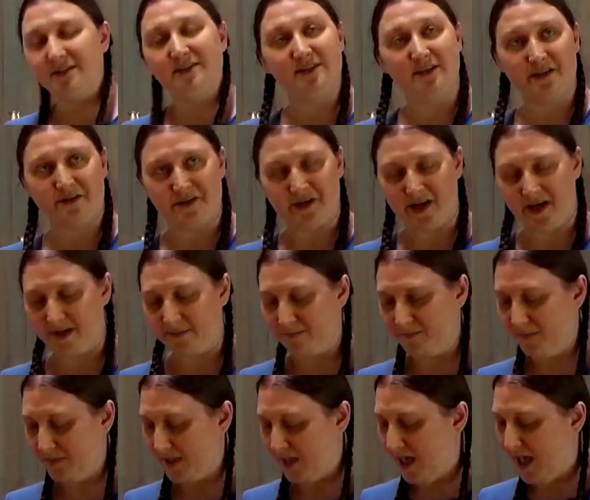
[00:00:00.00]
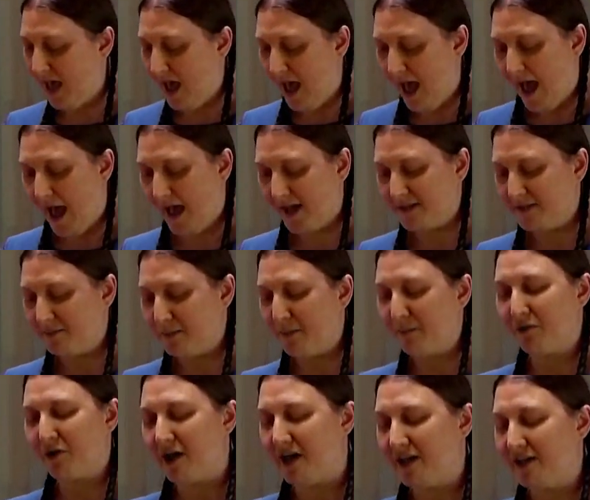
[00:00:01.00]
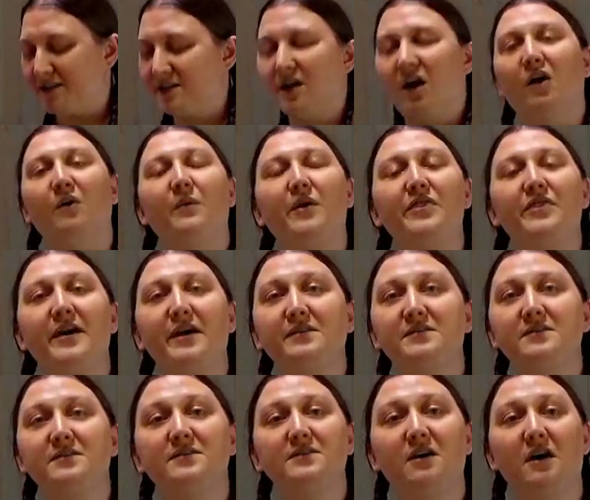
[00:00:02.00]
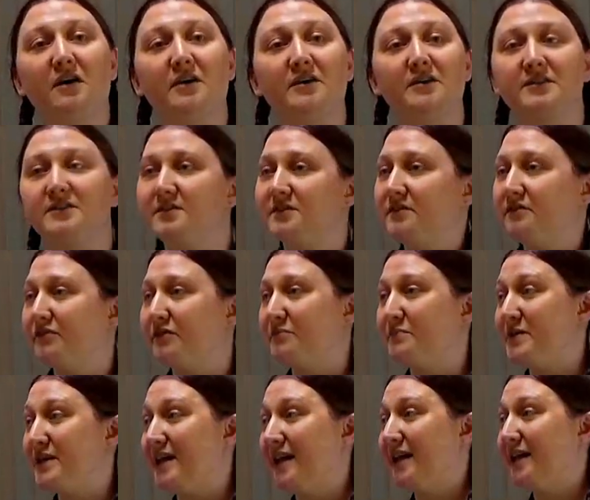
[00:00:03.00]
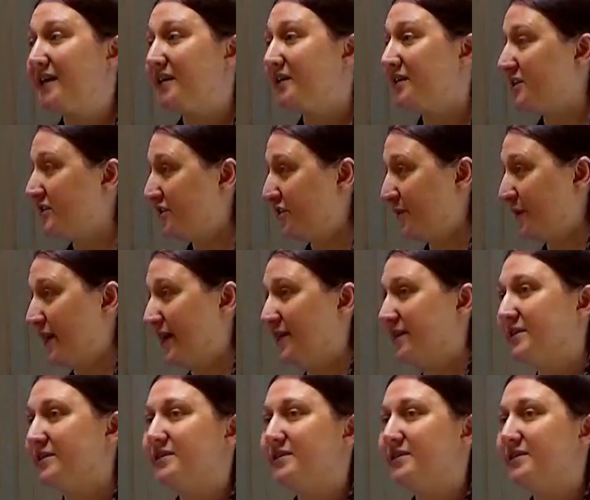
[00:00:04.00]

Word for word: Ziryab, has memorized all 1,000 songs from beginning to end.